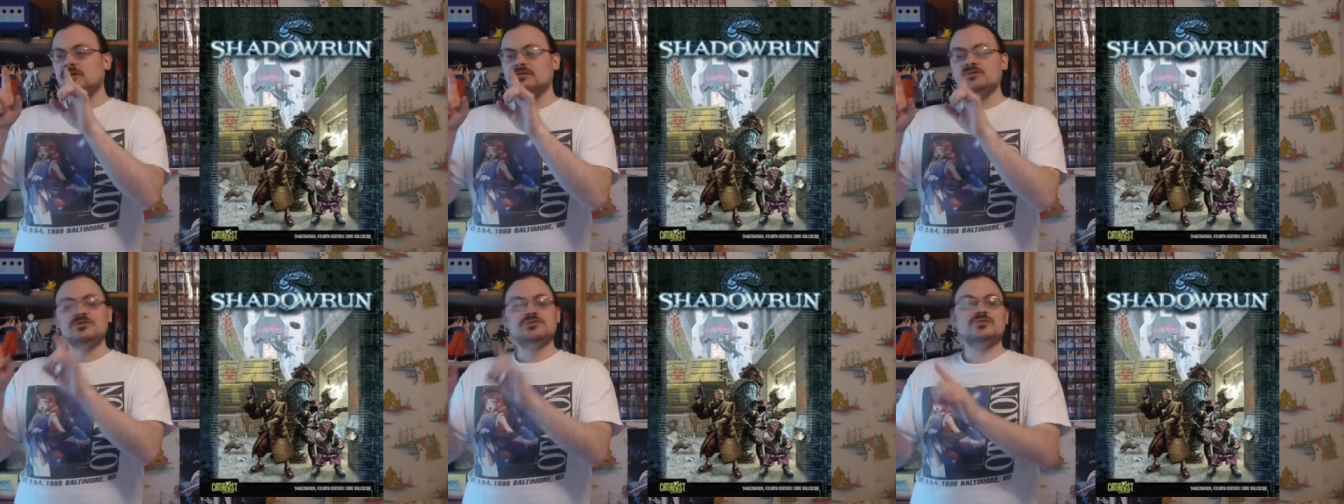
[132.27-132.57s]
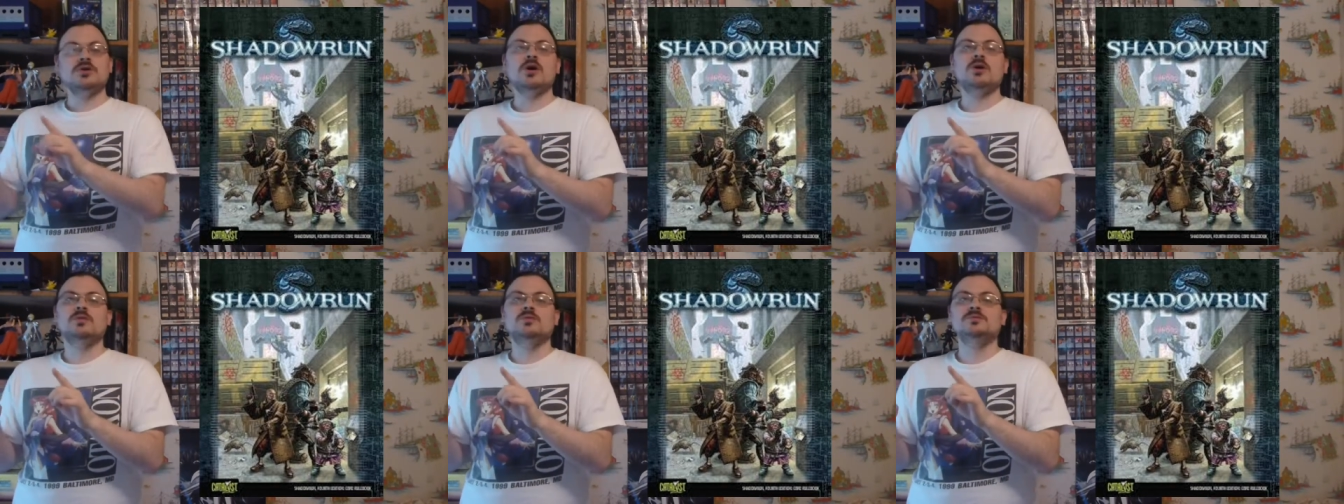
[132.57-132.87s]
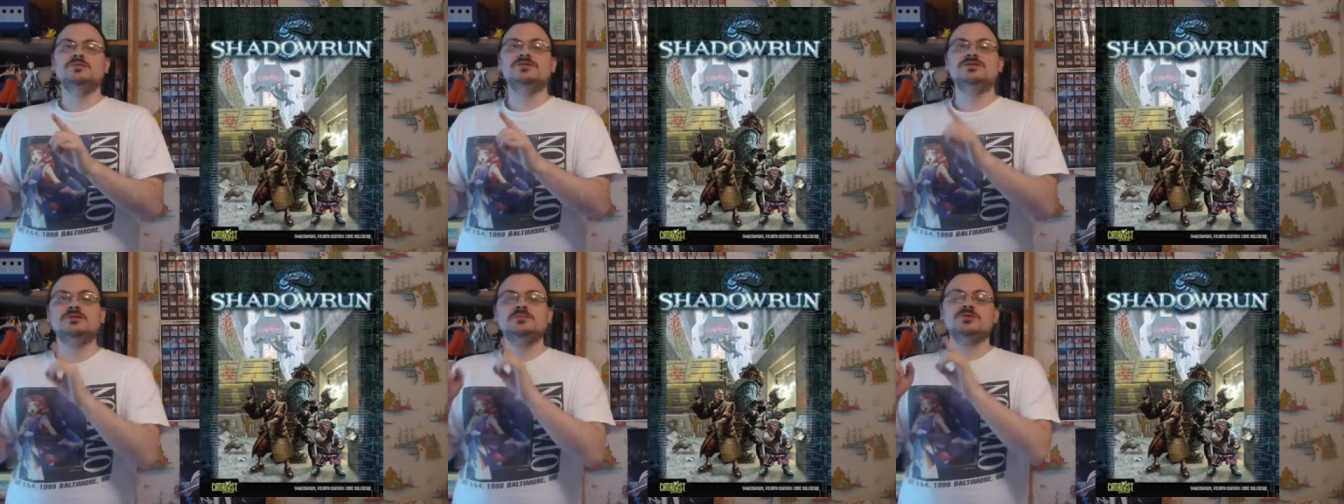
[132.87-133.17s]

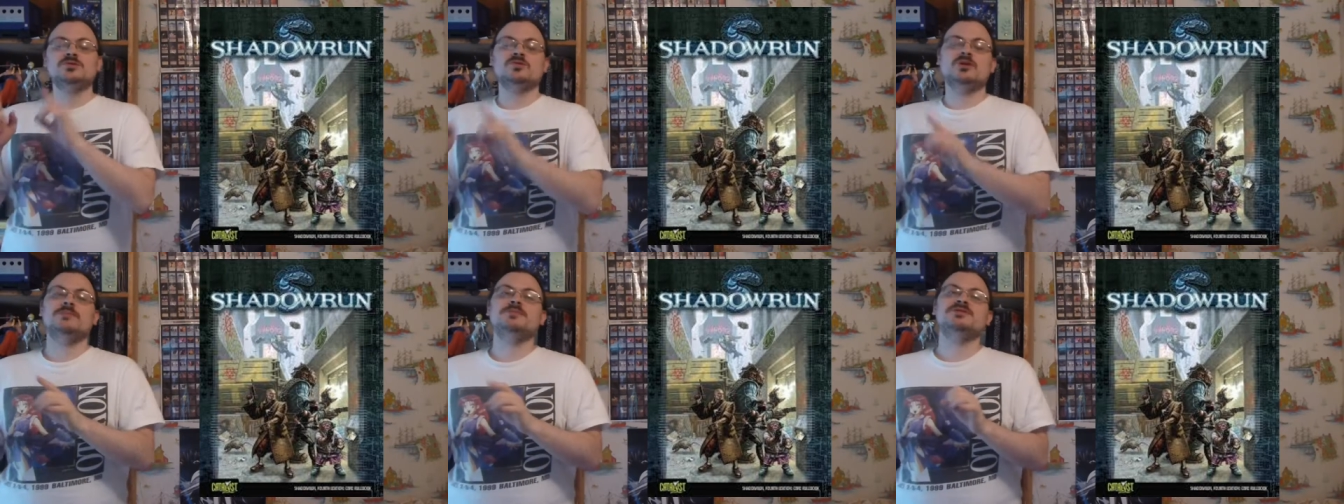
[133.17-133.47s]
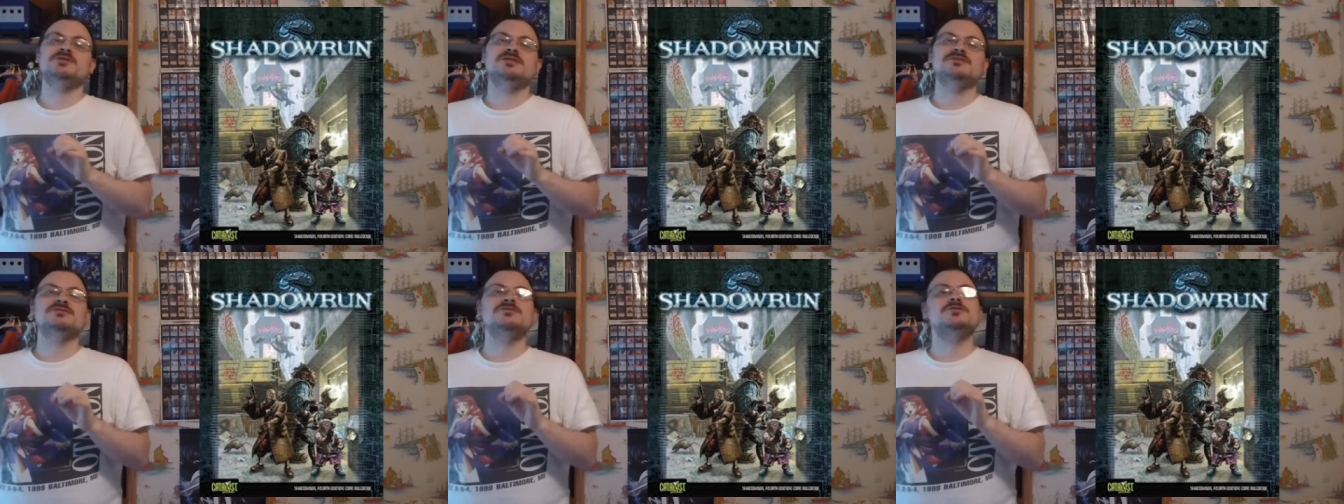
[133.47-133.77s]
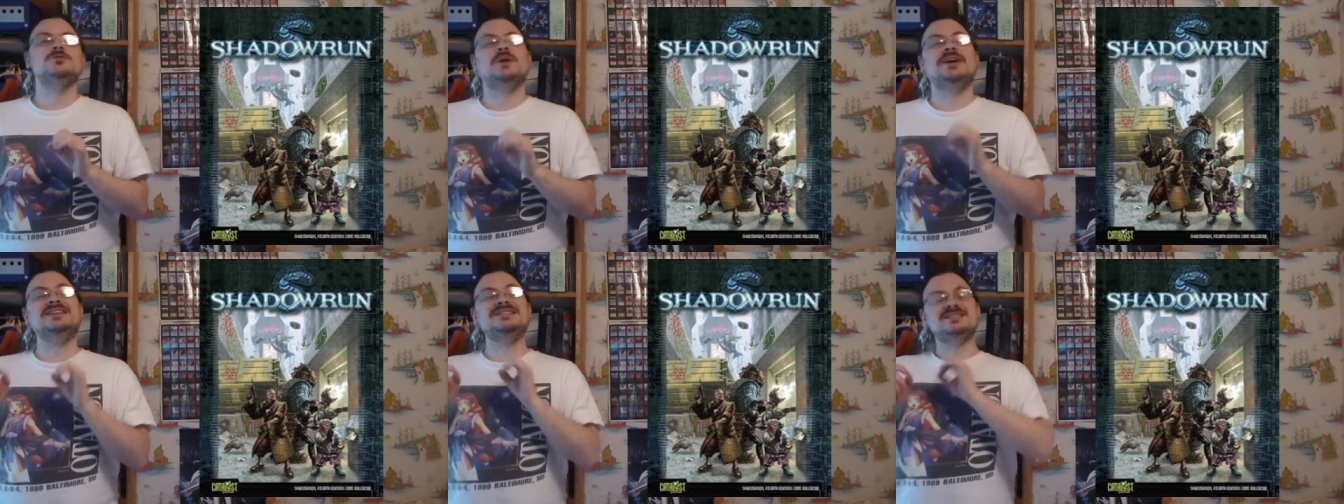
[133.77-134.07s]
drone subscriptions
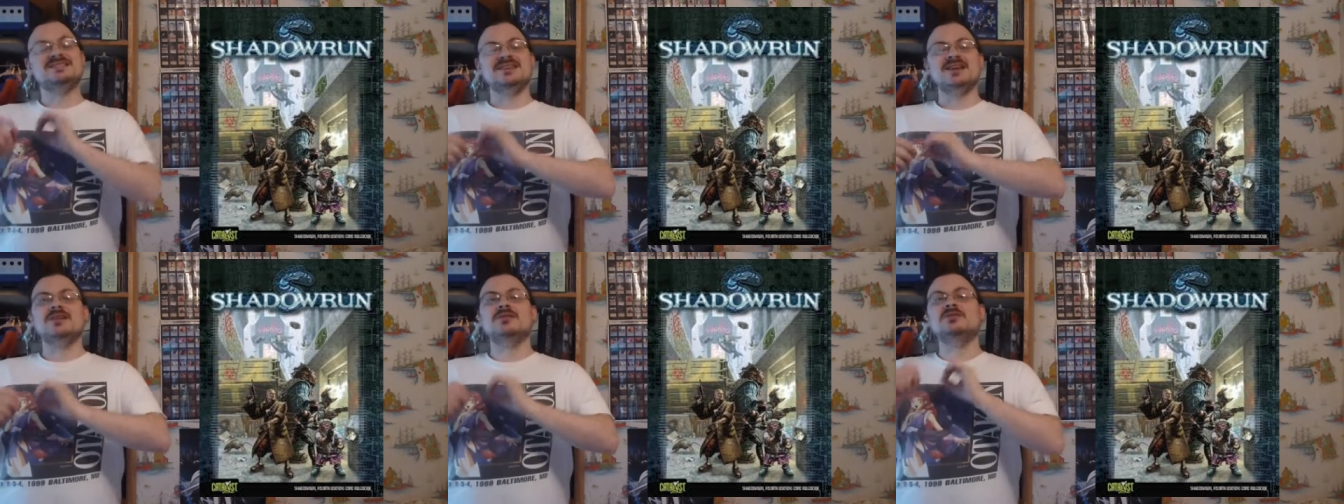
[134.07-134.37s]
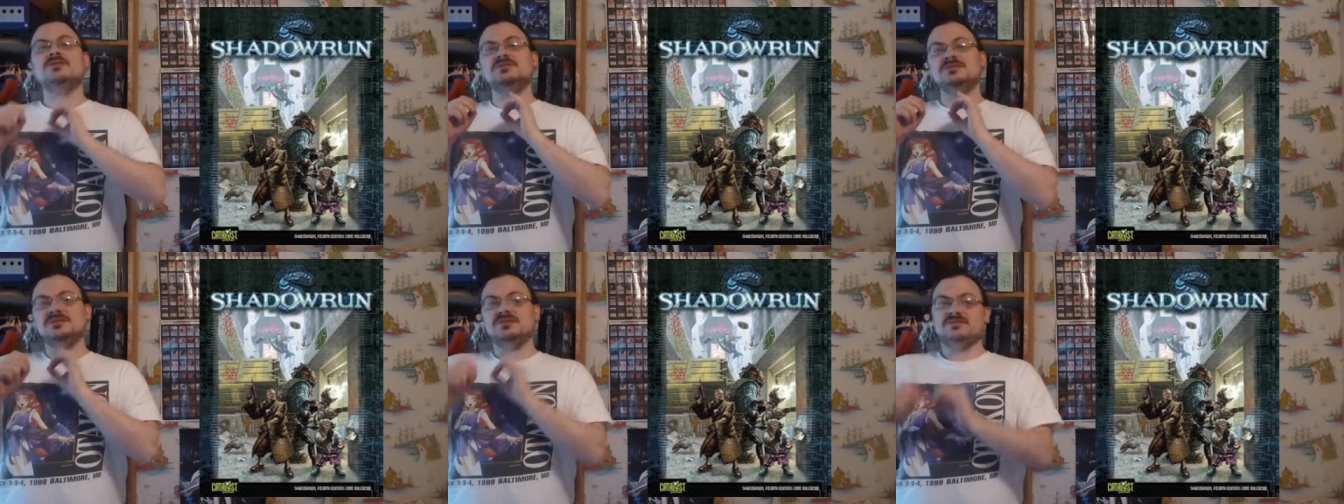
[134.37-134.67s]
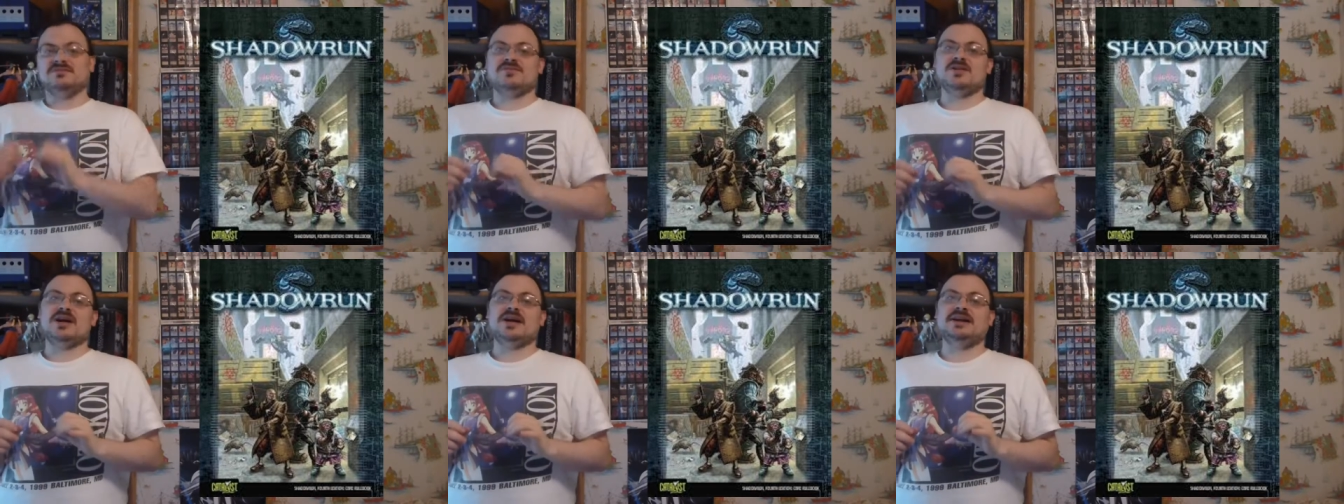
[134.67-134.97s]
to a single
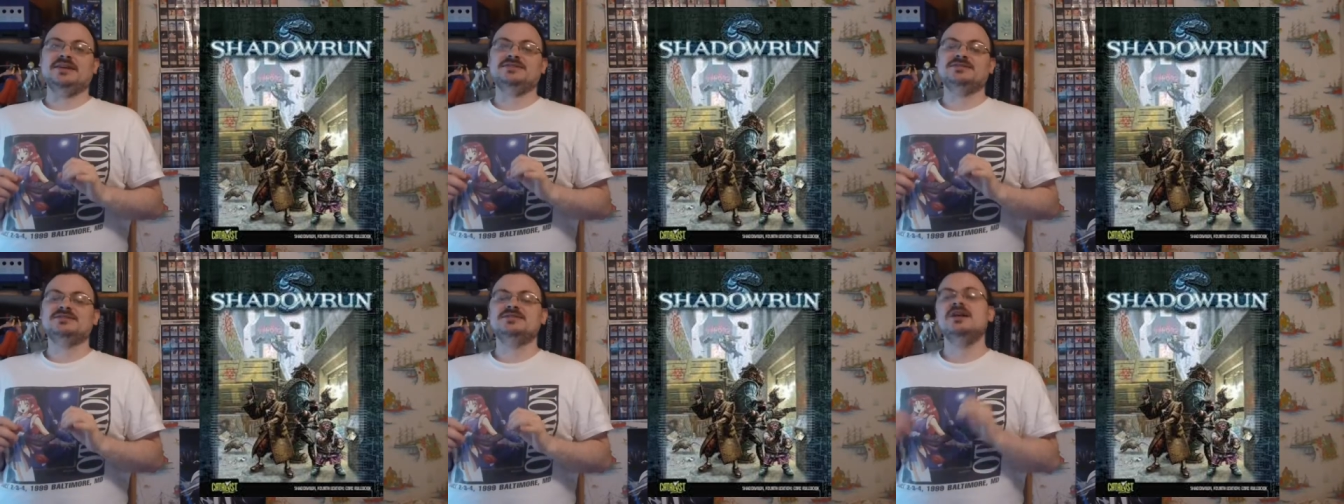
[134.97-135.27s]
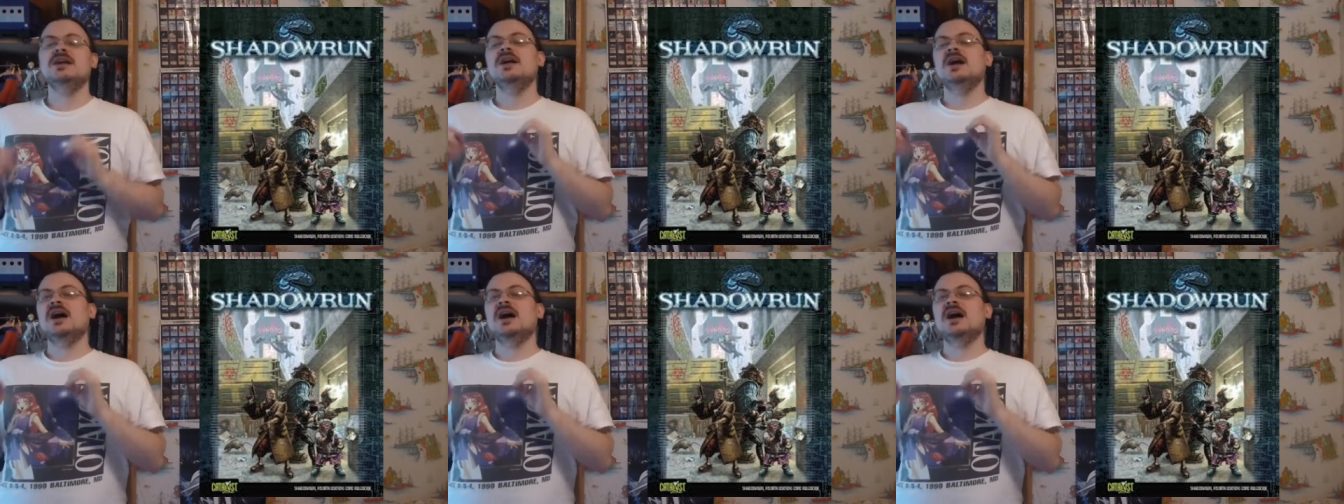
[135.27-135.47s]
device.